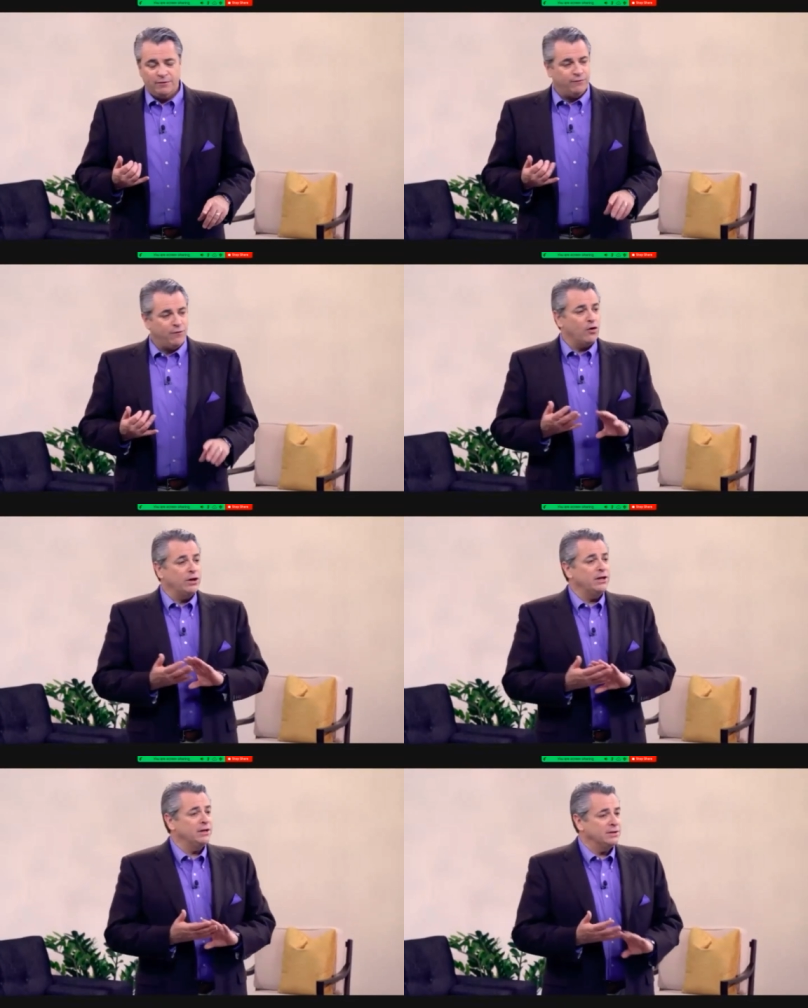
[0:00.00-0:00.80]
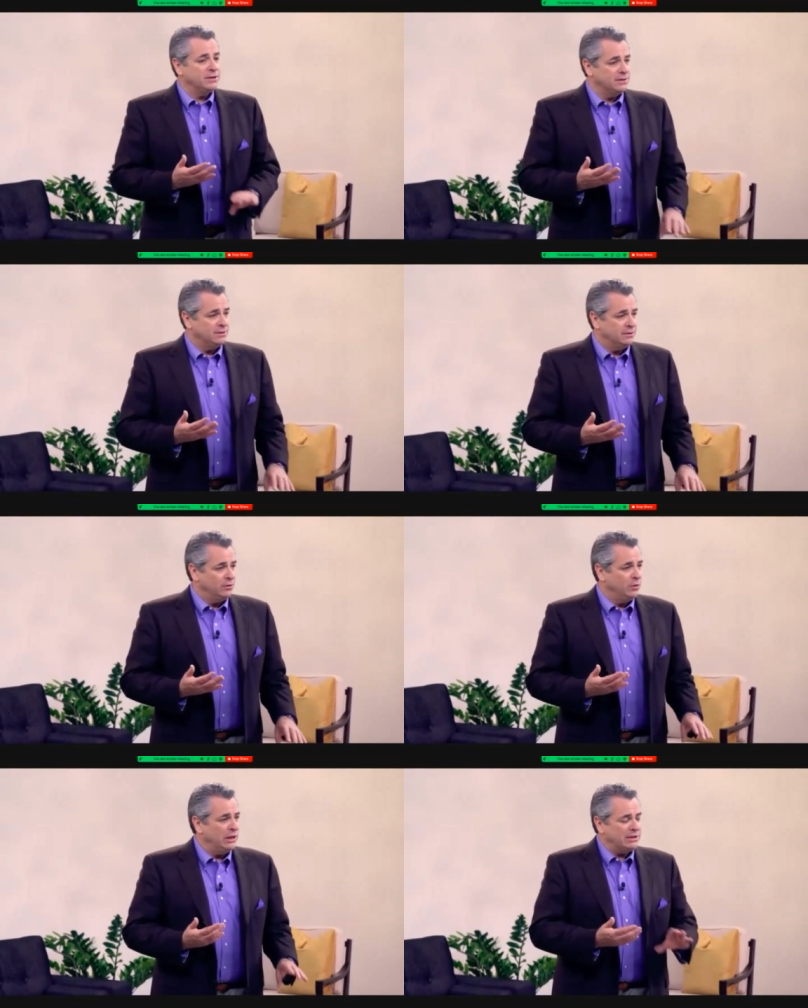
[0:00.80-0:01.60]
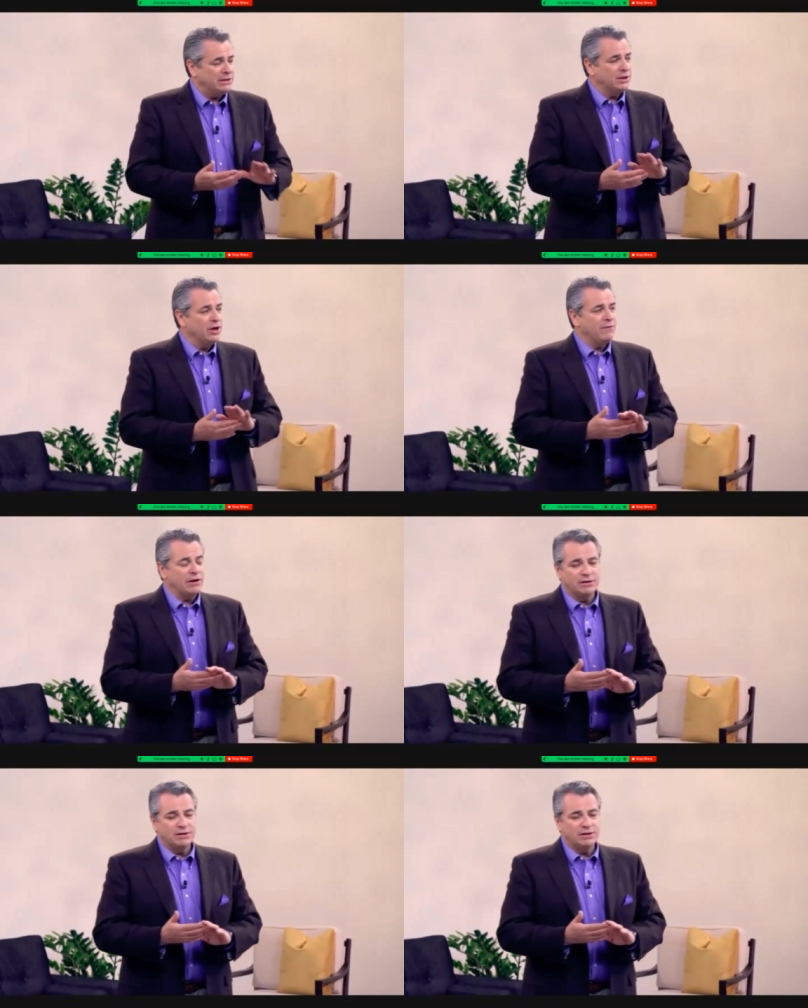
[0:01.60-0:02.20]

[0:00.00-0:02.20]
4 years. We had to serve our